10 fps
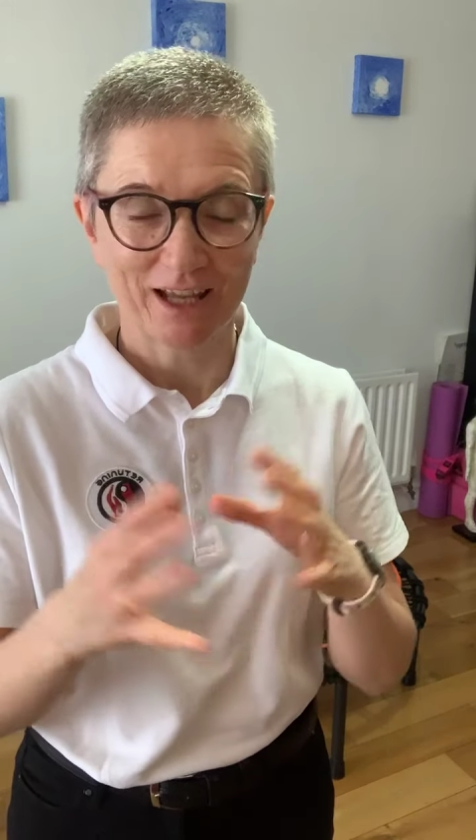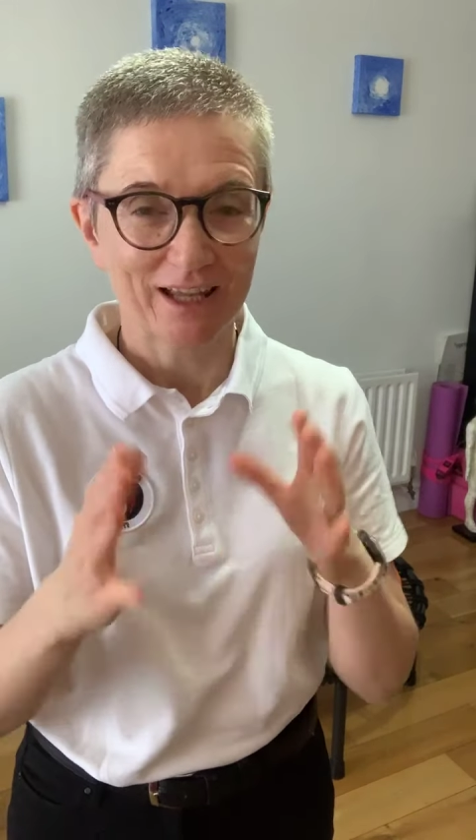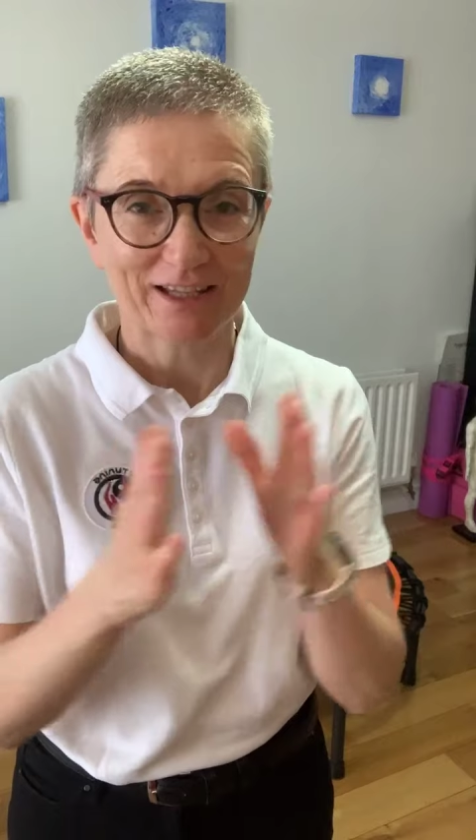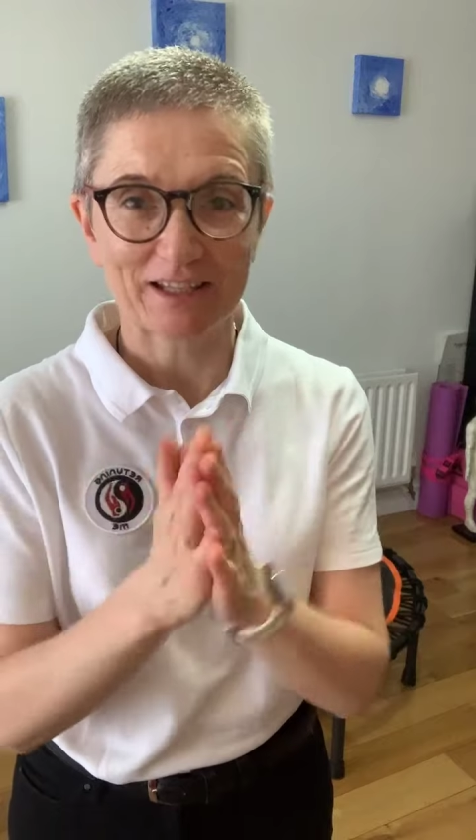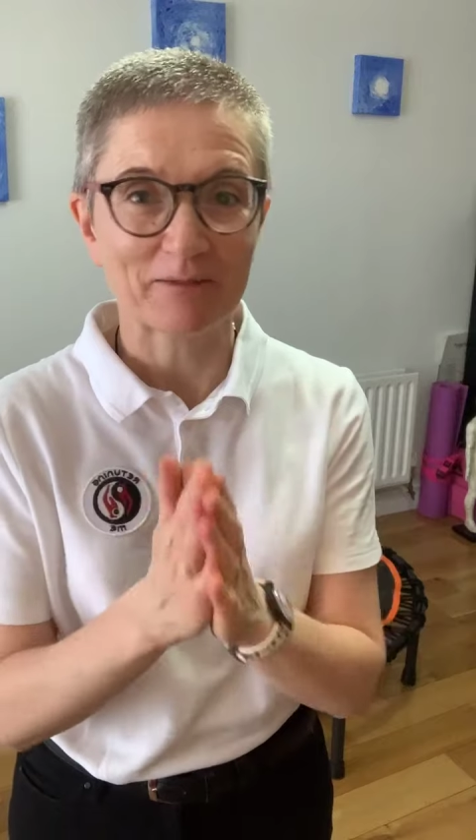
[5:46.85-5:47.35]

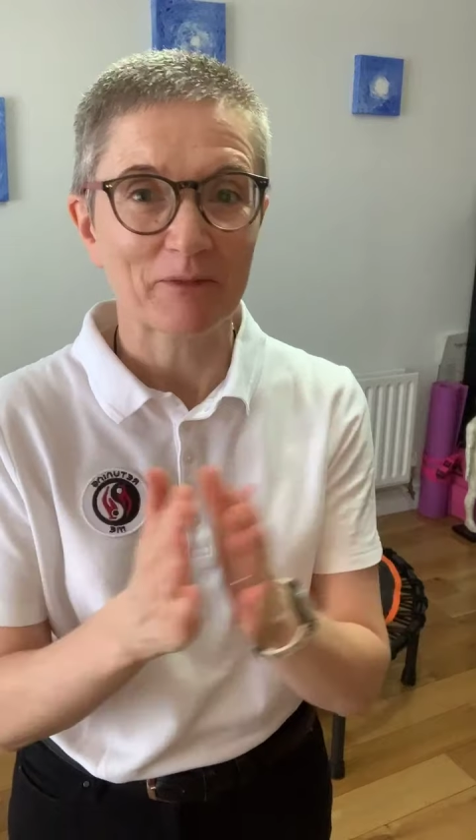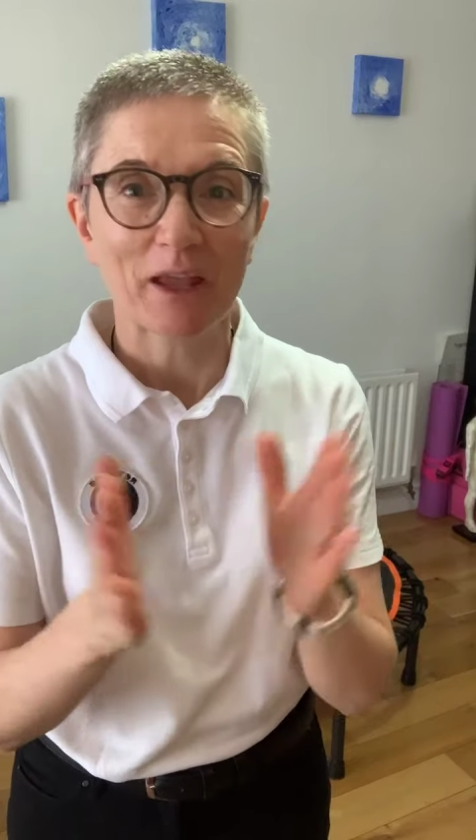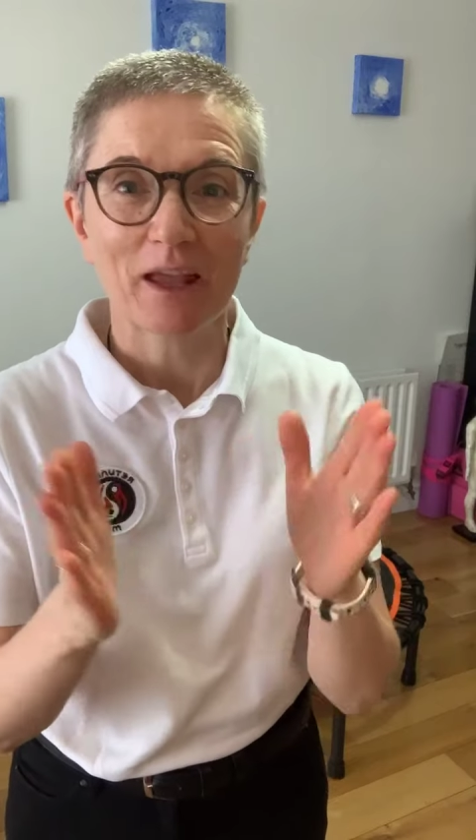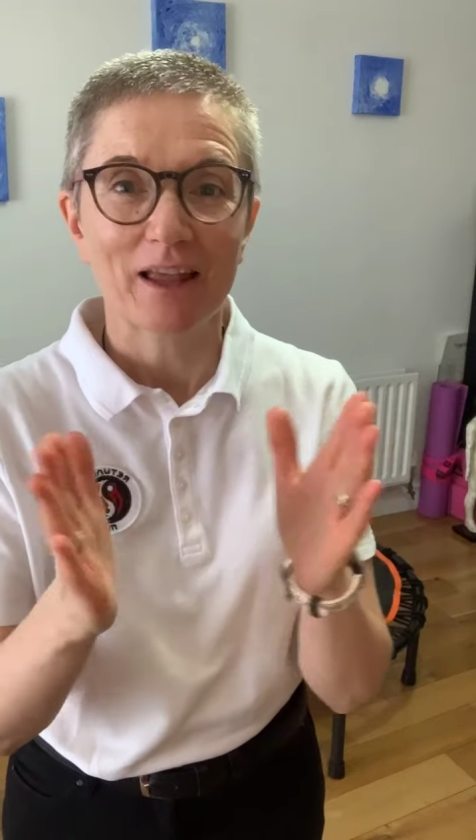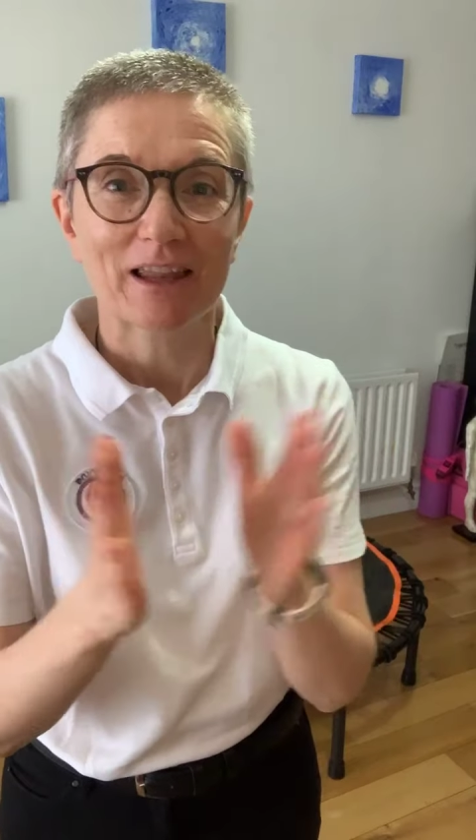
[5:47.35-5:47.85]
Listen,
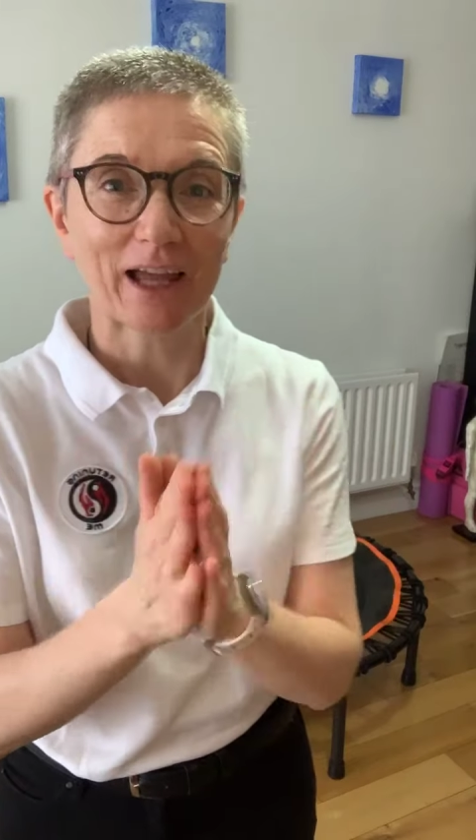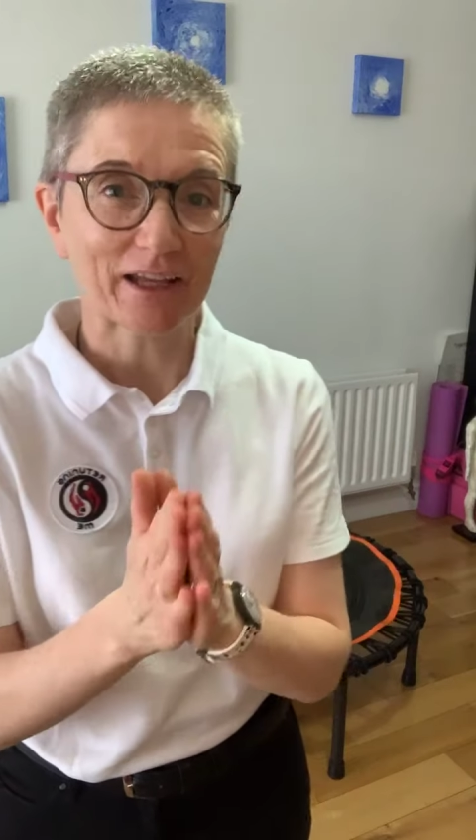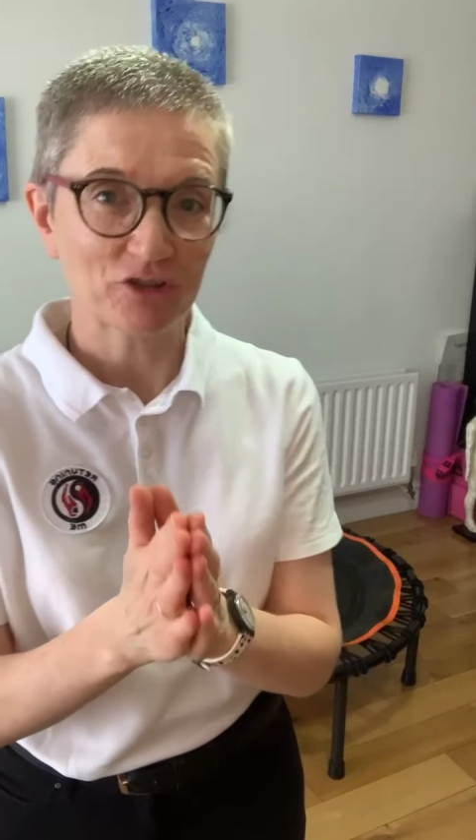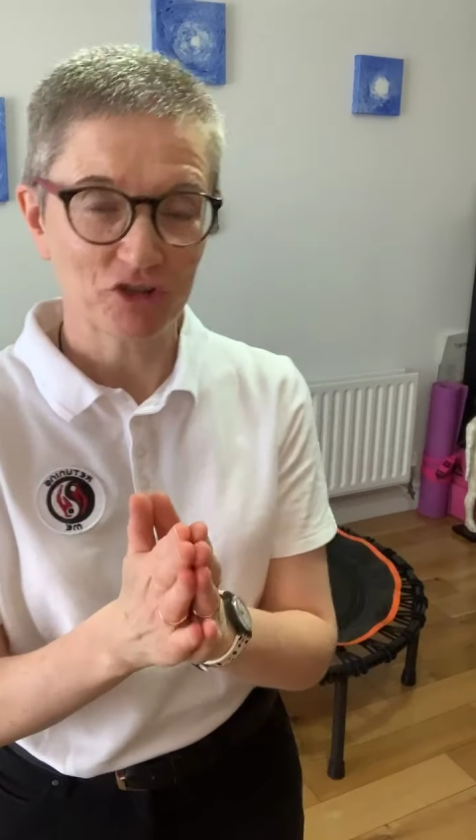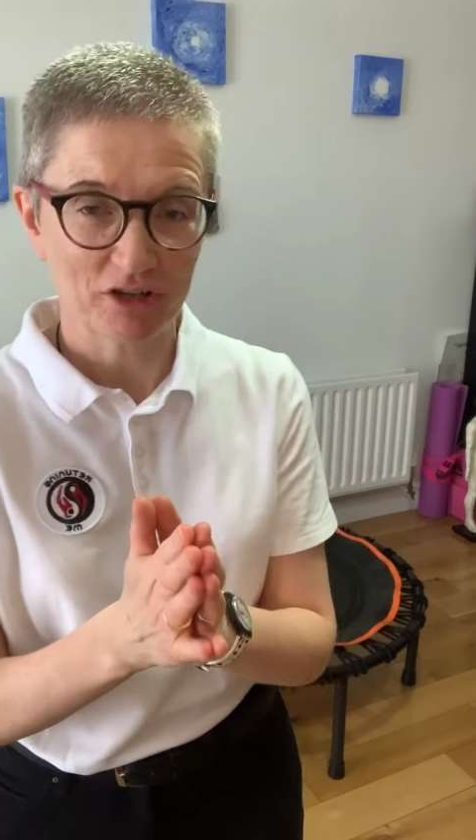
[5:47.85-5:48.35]
like
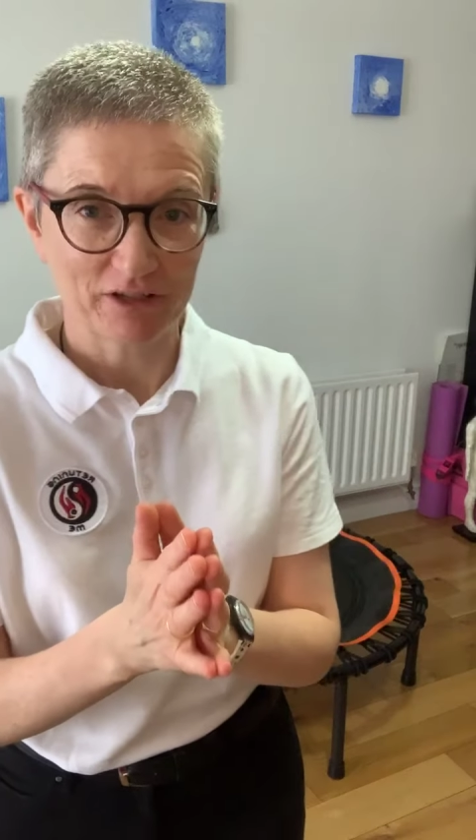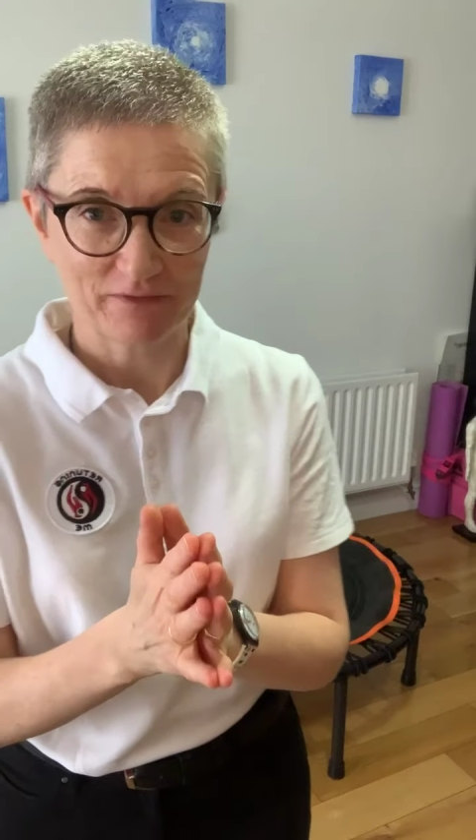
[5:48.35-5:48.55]
and share this